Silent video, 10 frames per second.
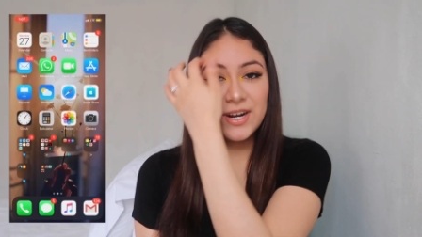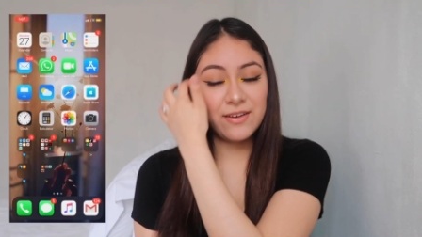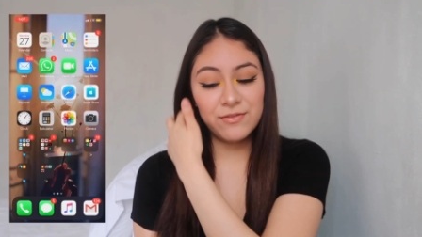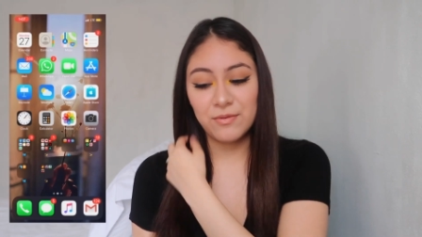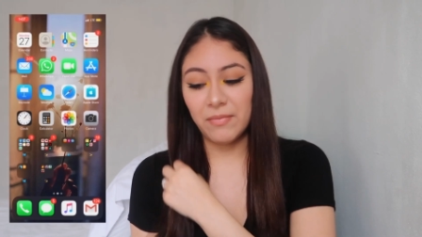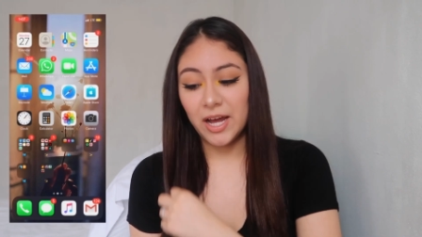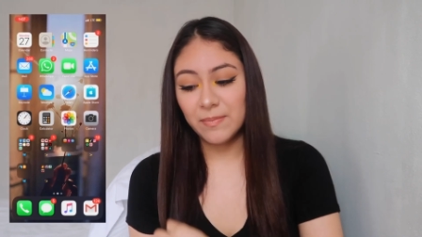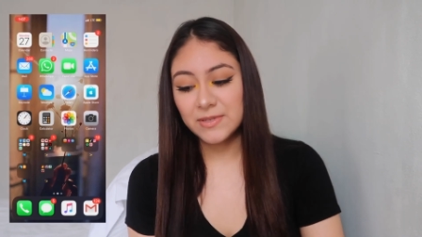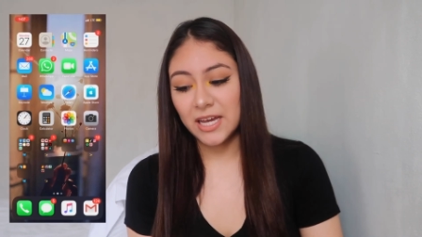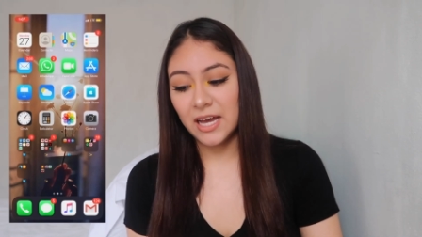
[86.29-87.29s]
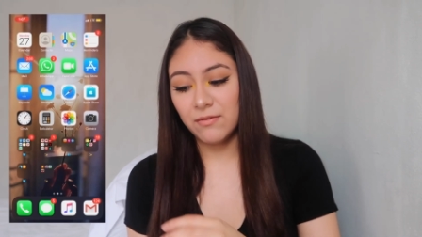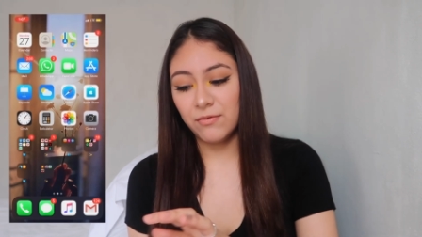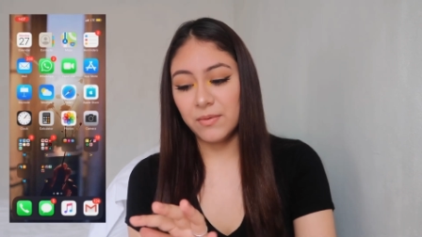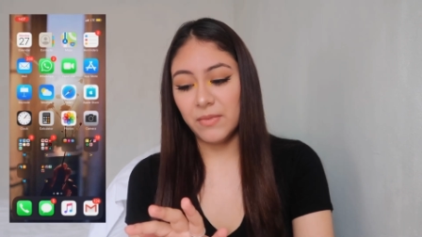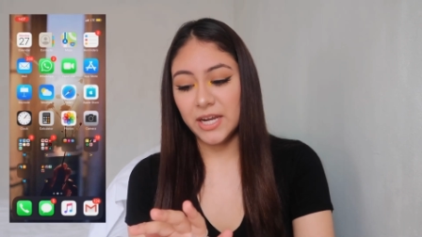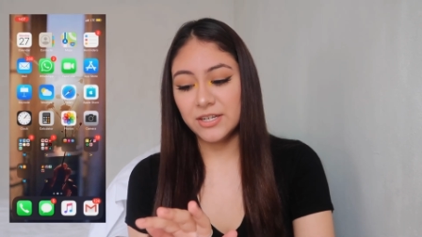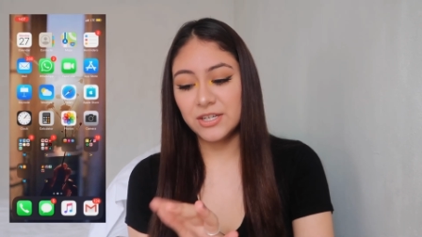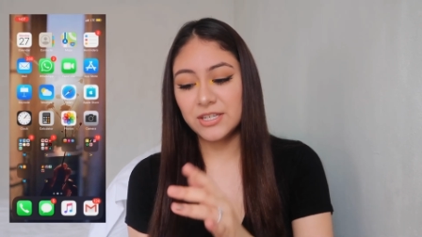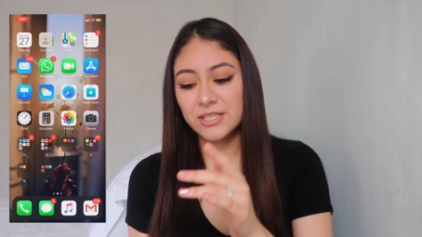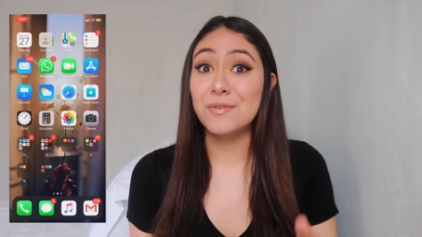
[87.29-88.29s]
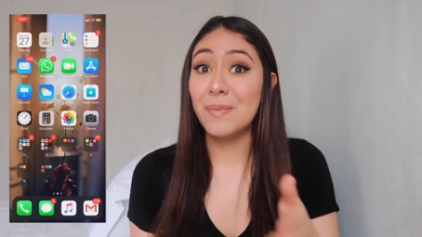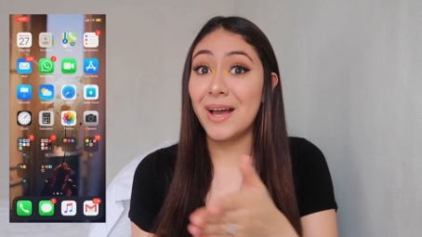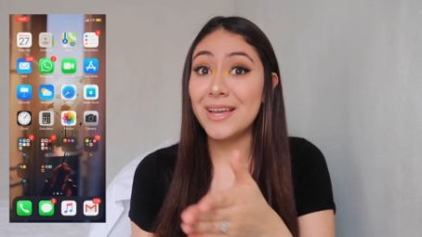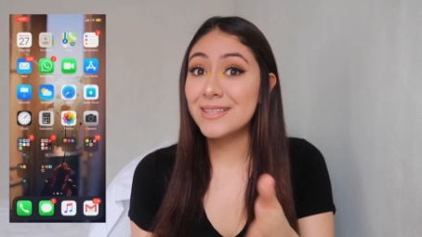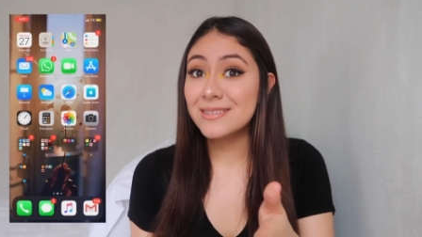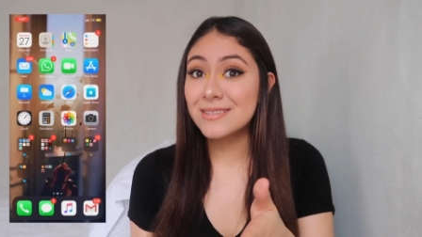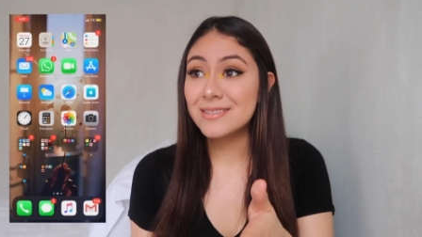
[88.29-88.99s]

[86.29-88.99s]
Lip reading: after maps, I have reminders. Remind